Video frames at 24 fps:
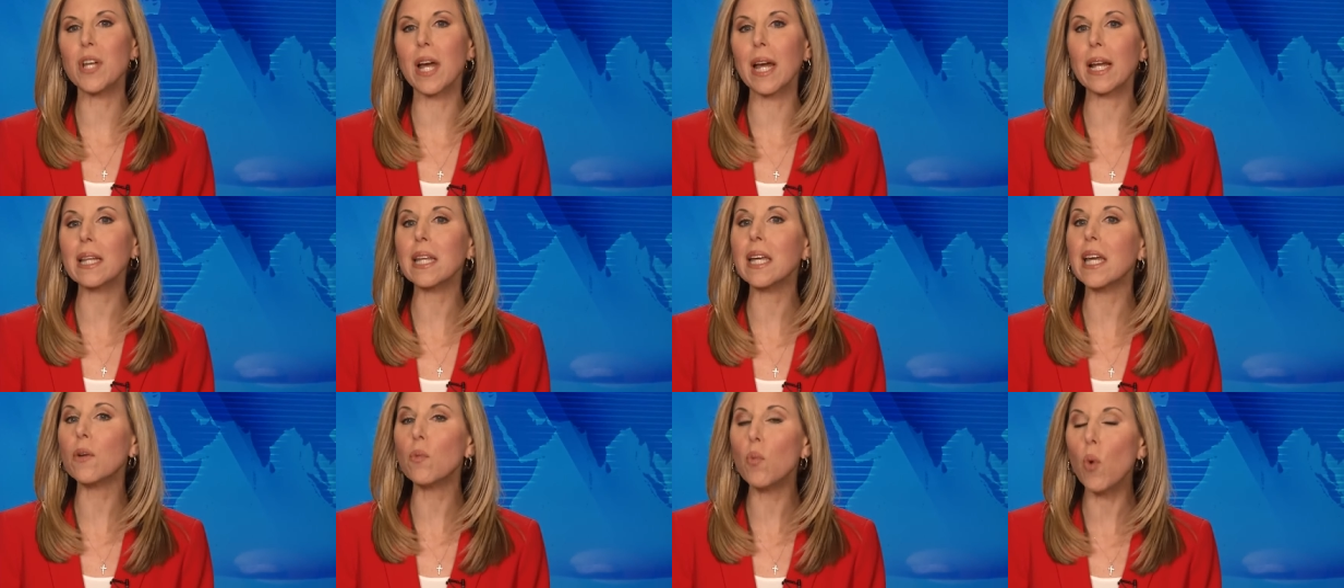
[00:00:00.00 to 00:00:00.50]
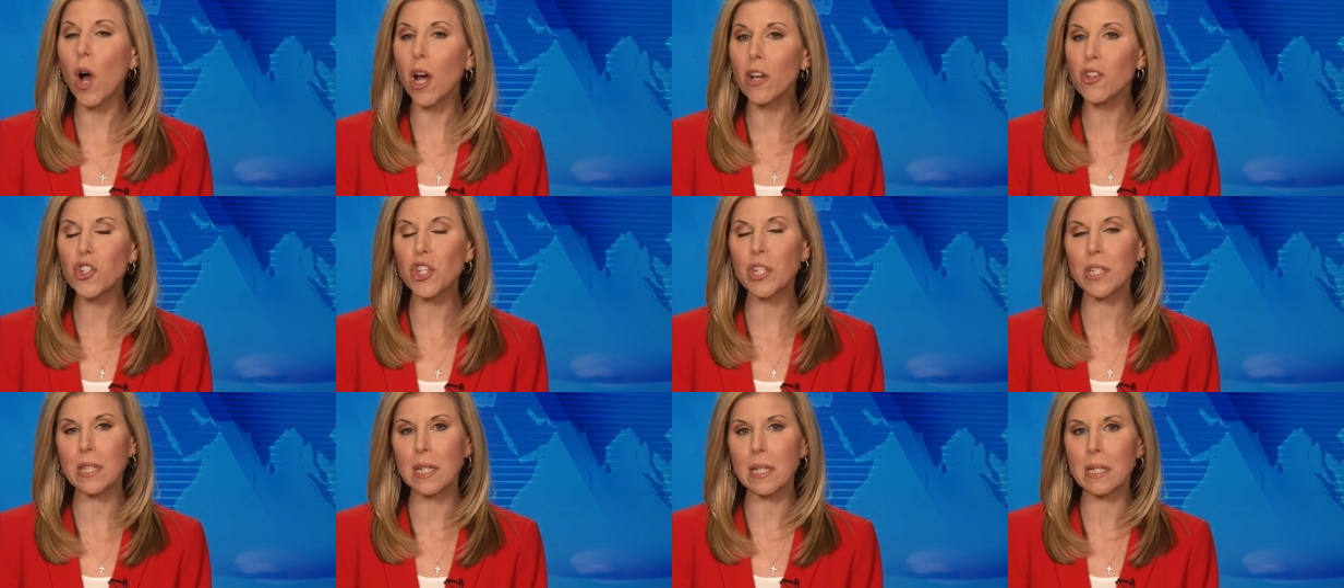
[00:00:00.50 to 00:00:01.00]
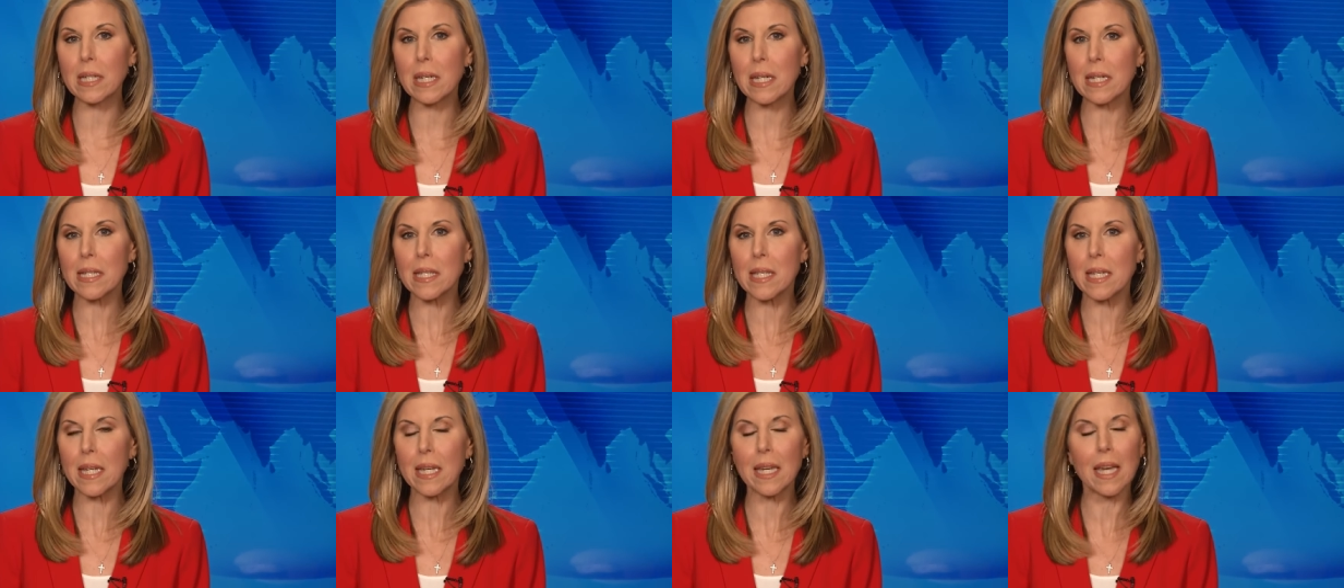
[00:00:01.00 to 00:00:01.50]
Nightly in Washington,
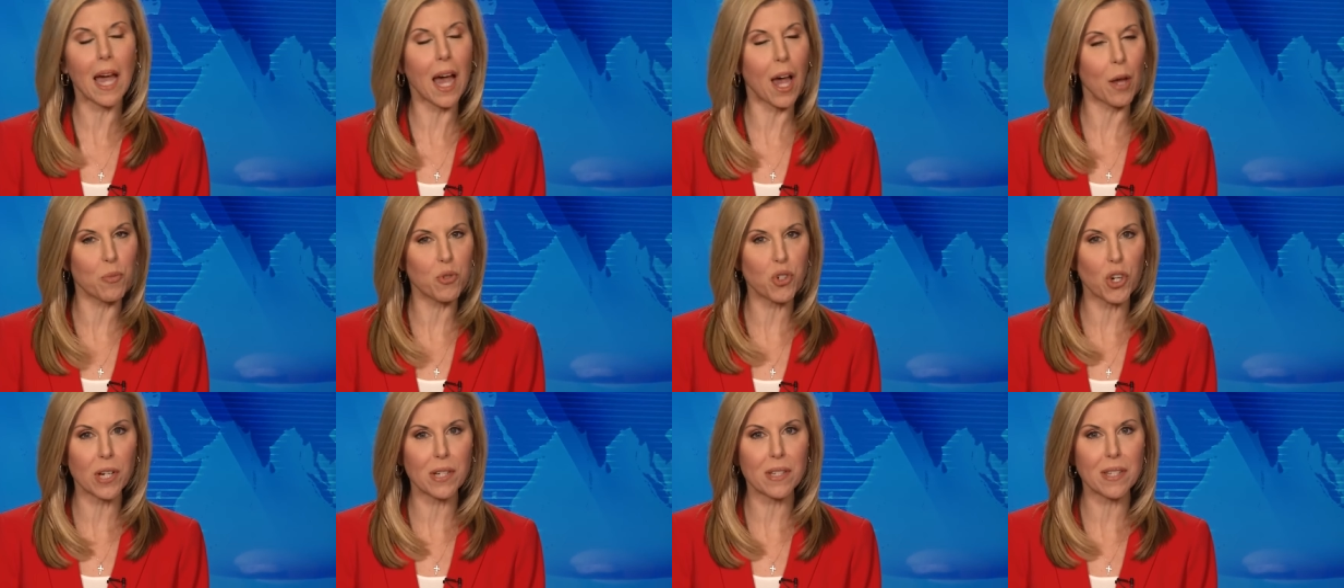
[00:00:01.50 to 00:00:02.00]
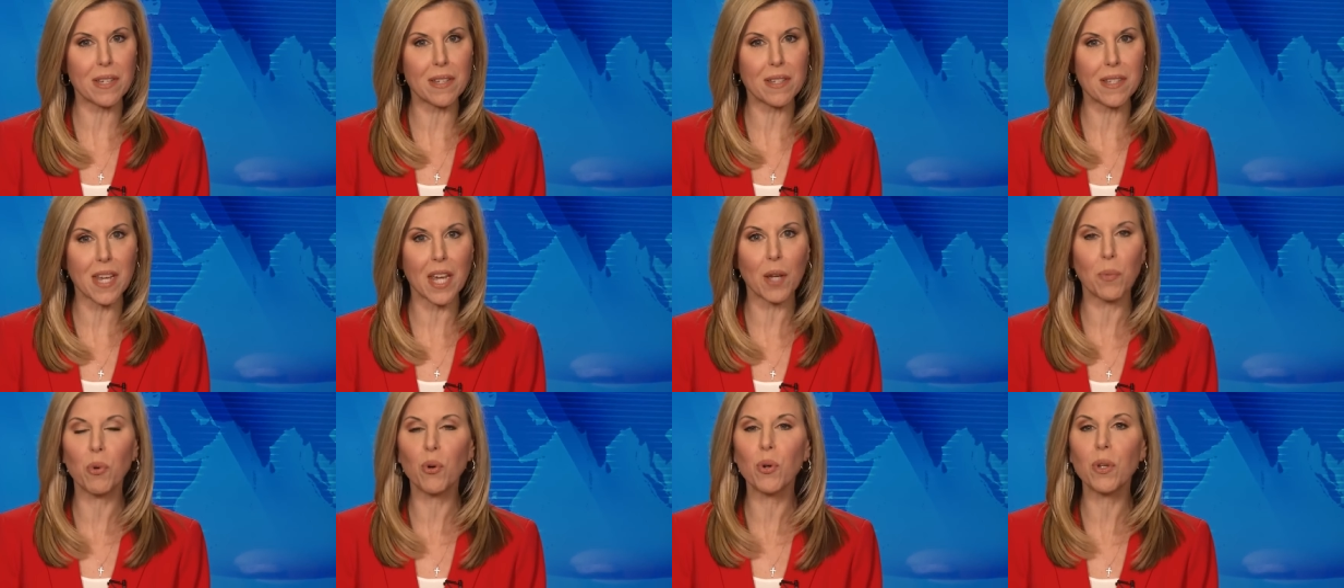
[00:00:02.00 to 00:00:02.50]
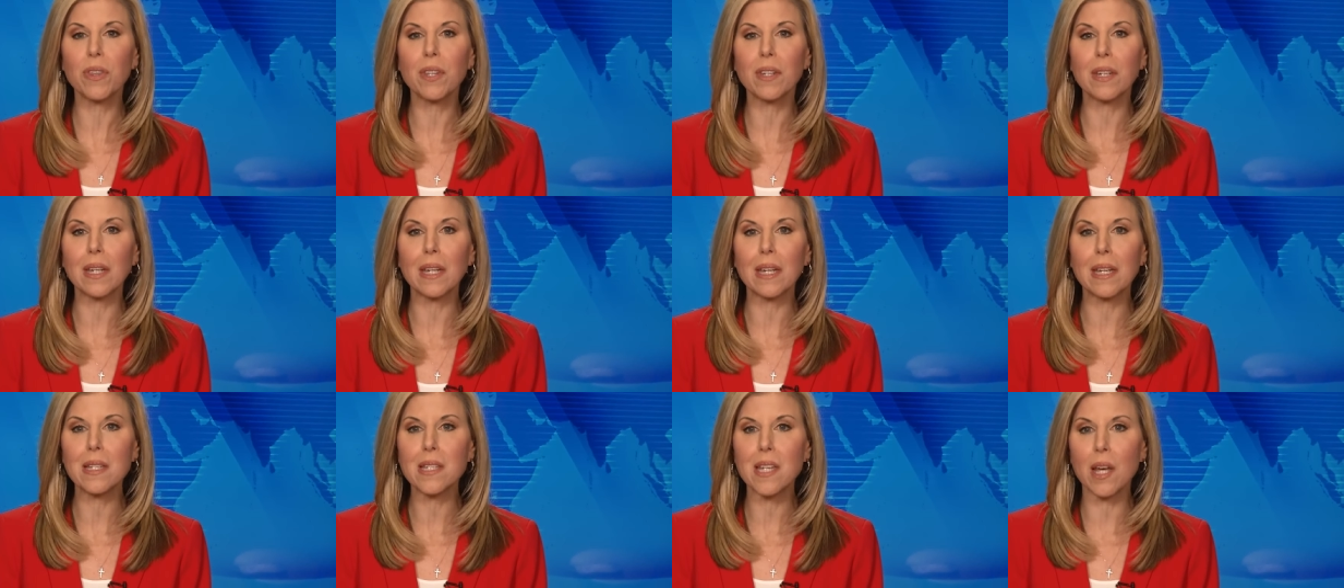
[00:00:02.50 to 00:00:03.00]
D.C. I'm Tracy Sabol with an
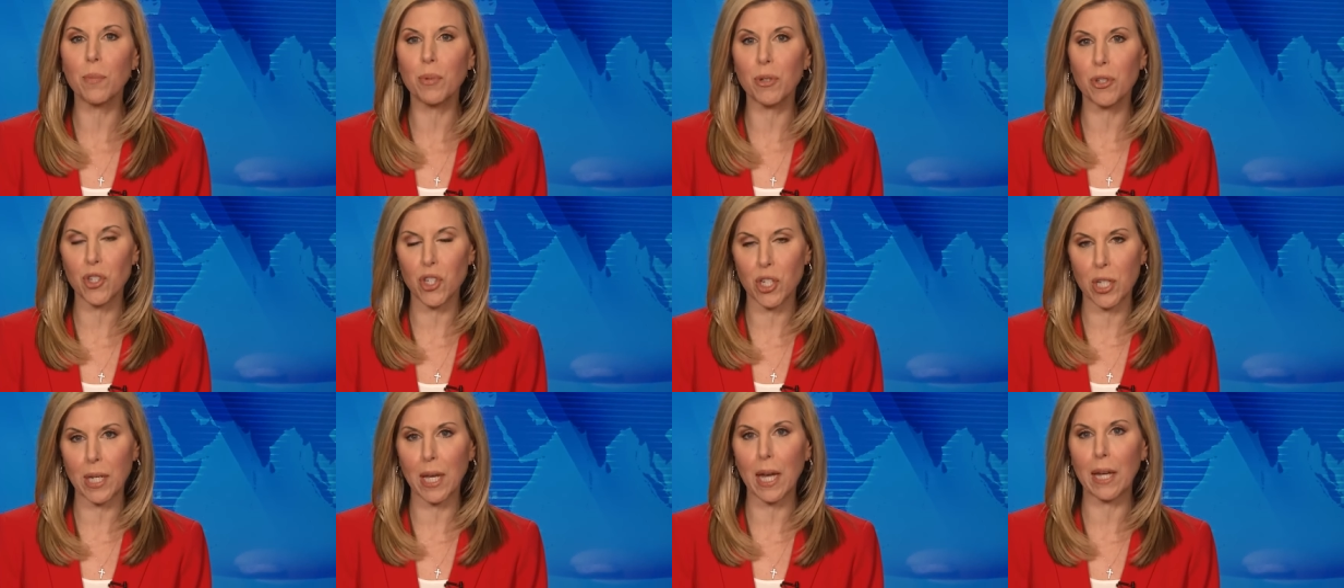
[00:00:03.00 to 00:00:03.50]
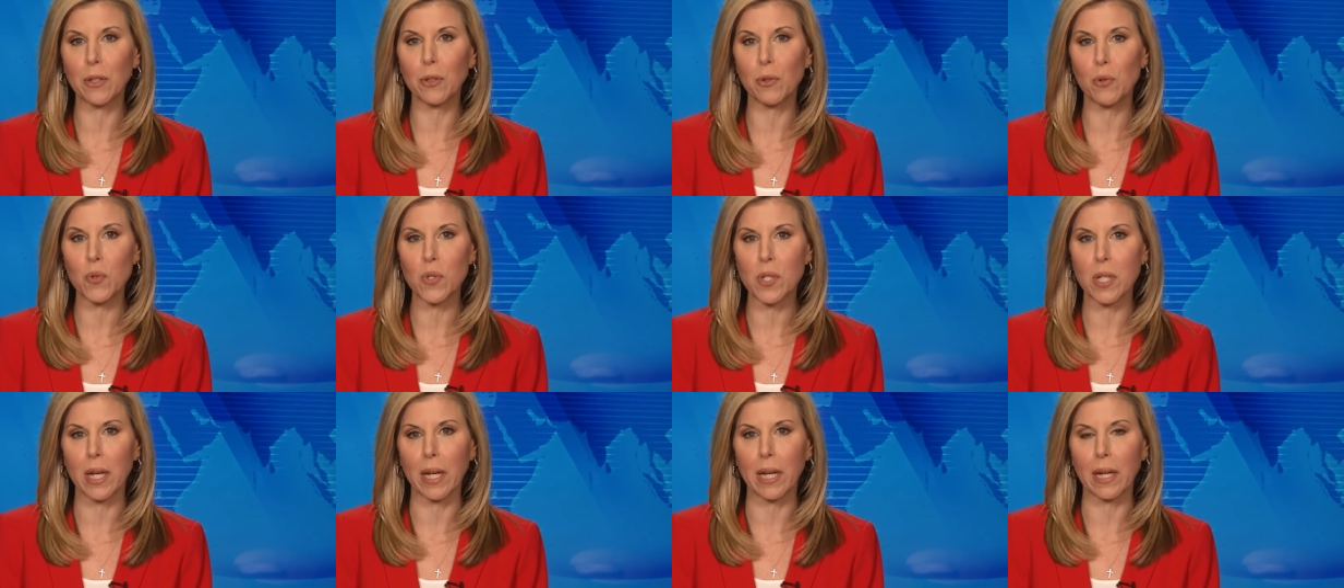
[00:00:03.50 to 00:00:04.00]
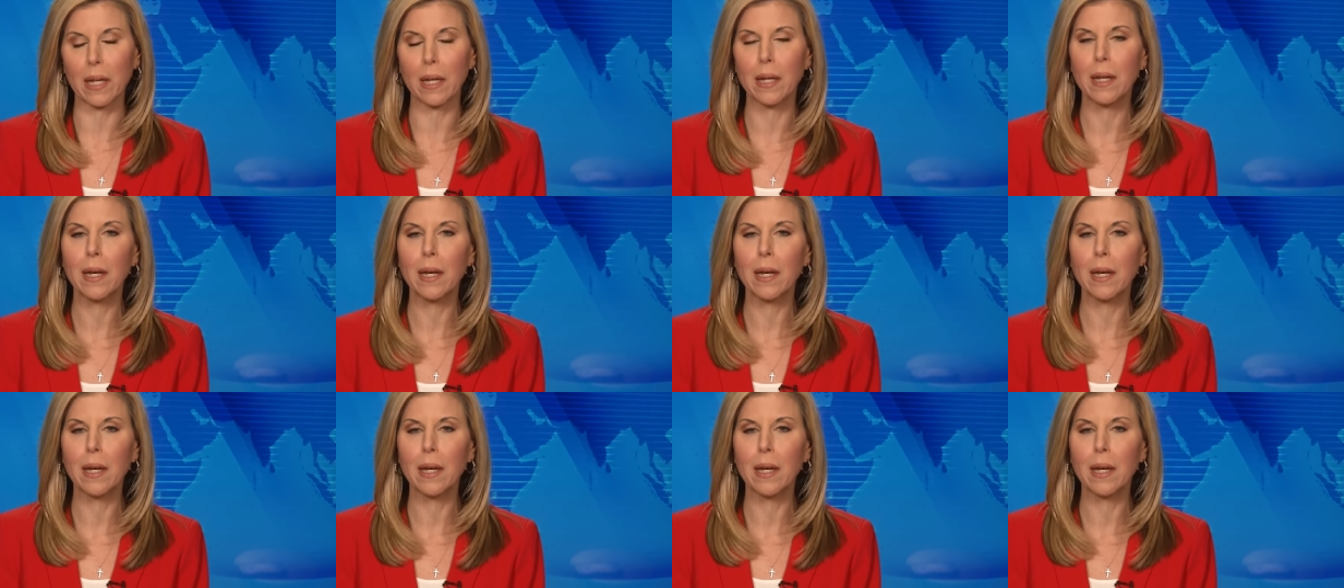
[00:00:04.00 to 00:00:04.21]
EWTN Newslink.